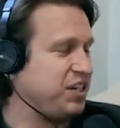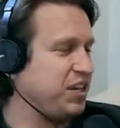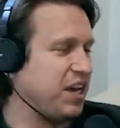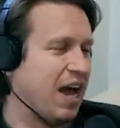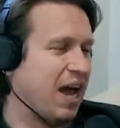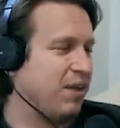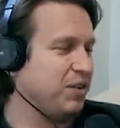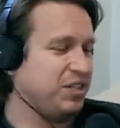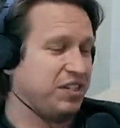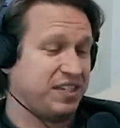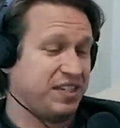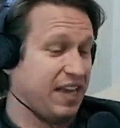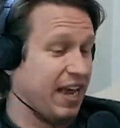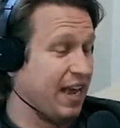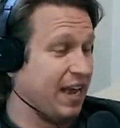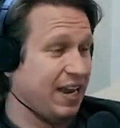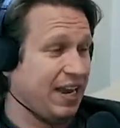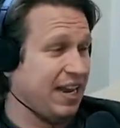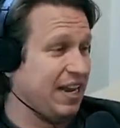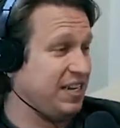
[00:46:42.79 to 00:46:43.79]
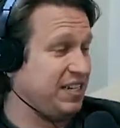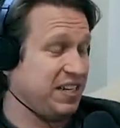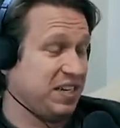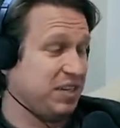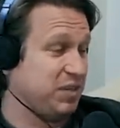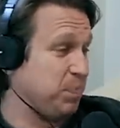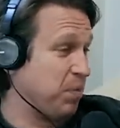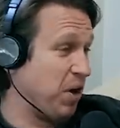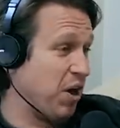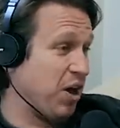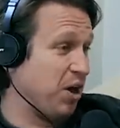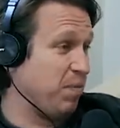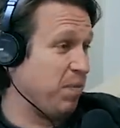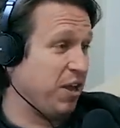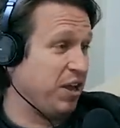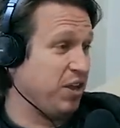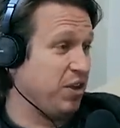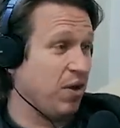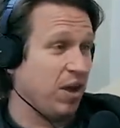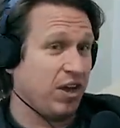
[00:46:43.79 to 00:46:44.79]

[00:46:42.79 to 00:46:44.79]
I'll just say it. It's inspired by you.